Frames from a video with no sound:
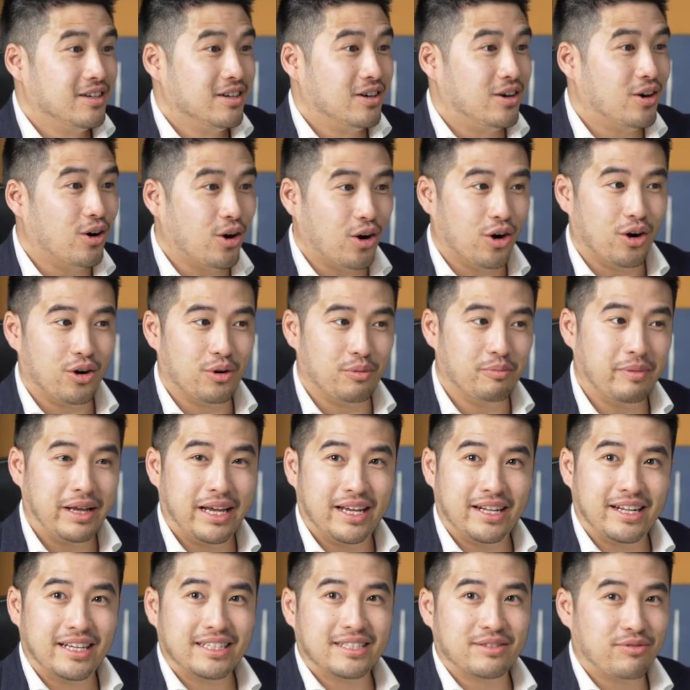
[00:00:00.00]
Oh
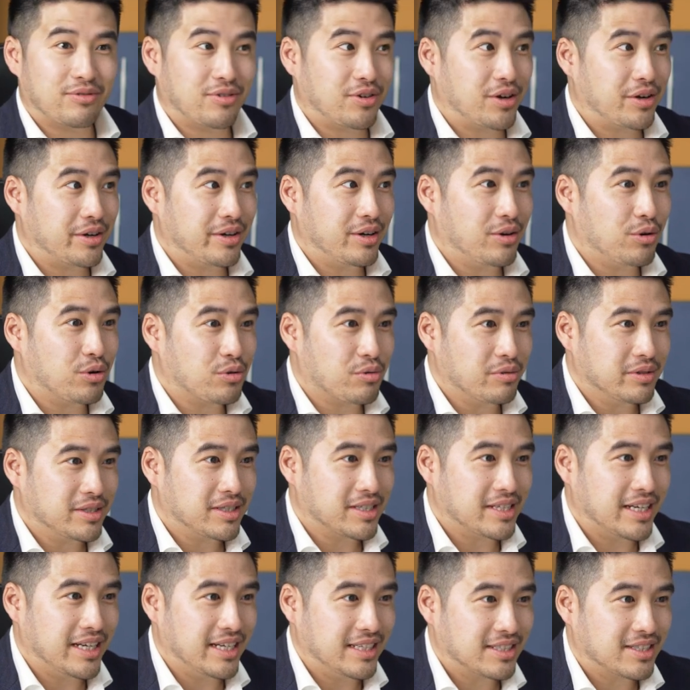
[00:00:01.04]
man, that's a very awkward
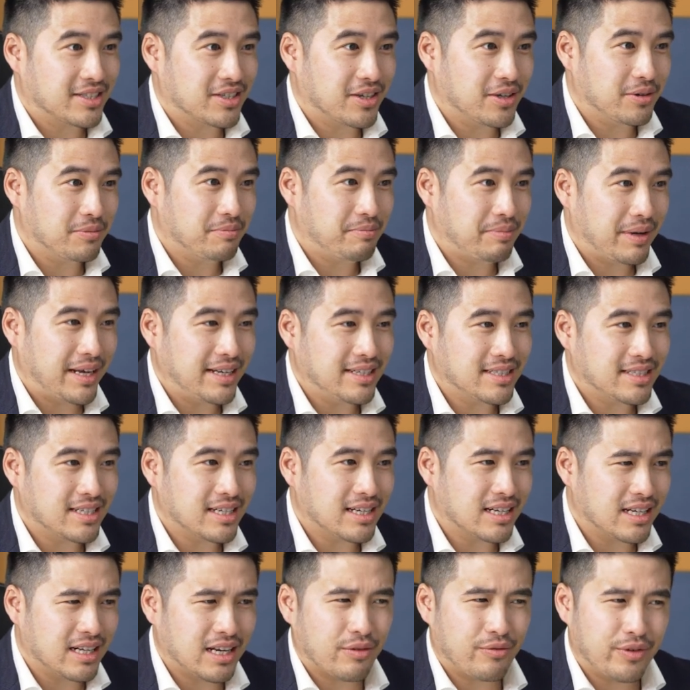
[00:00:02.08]
scene. So
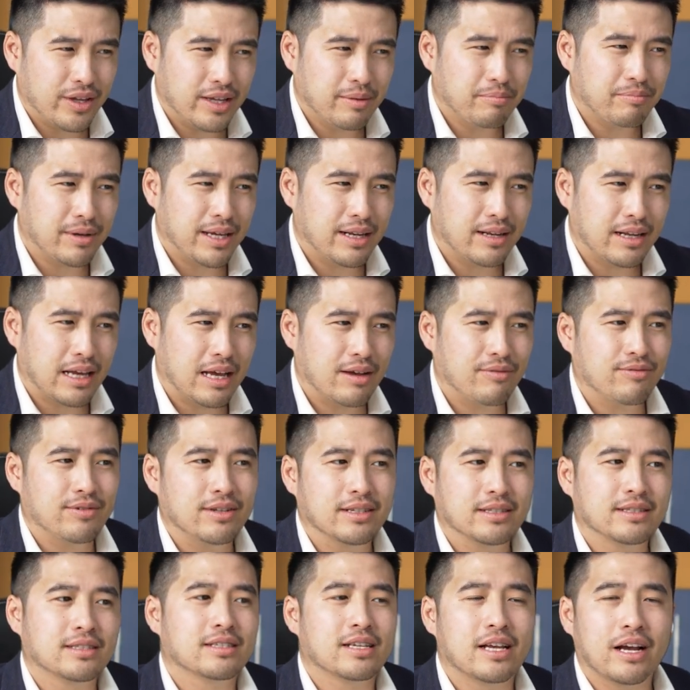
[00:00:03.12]
basically, I think Ben
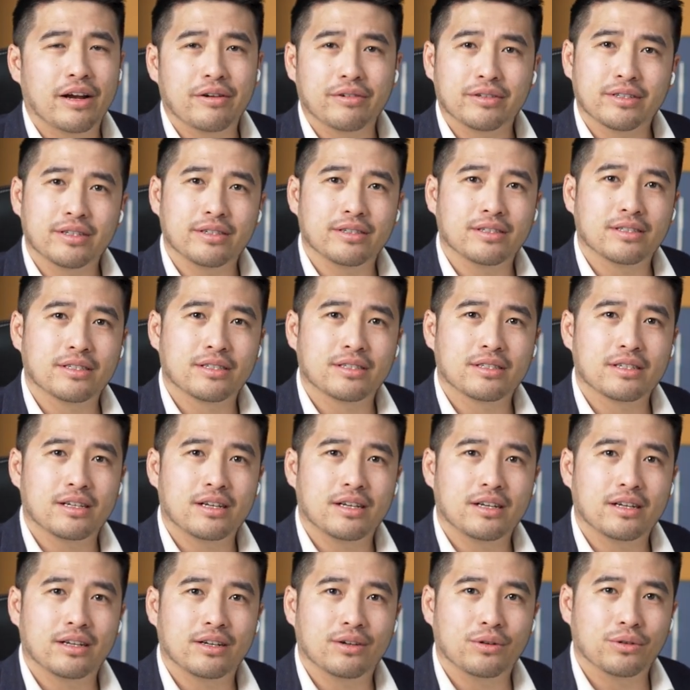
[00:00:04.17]
Affleck's character is
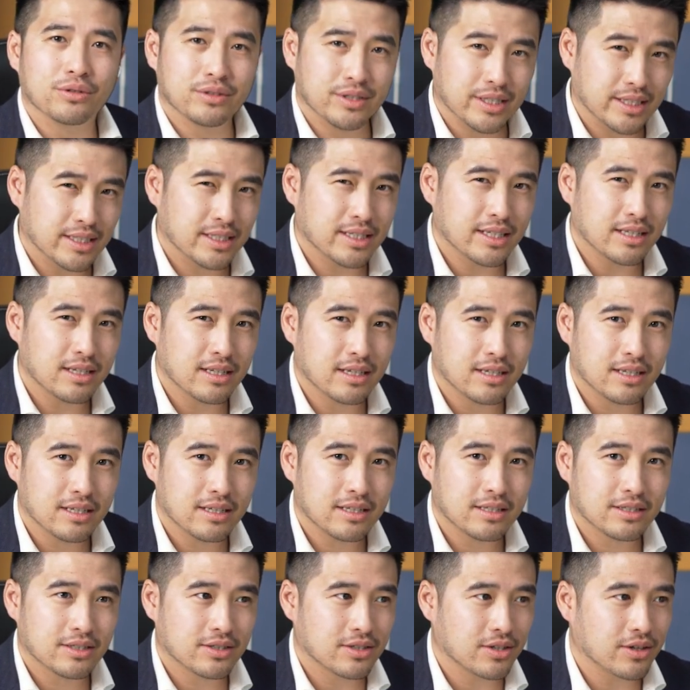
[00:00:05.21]
autistic.
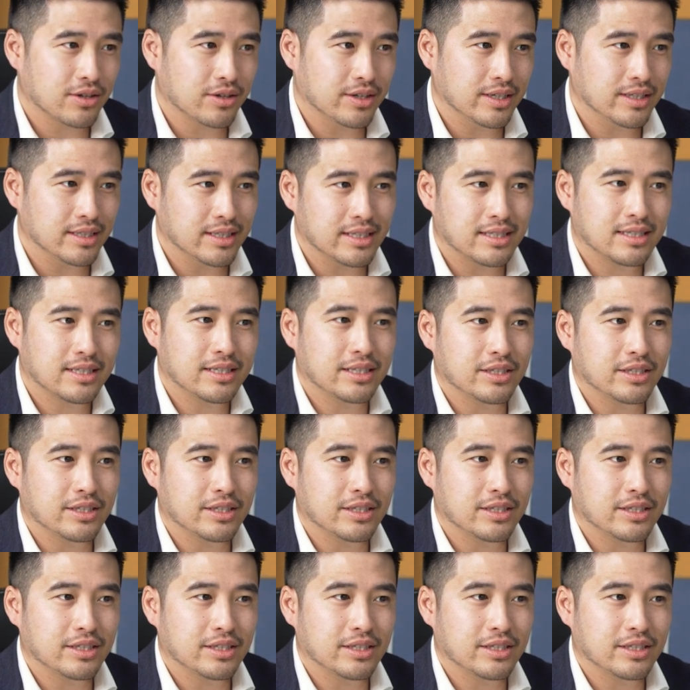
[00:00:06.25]
So in this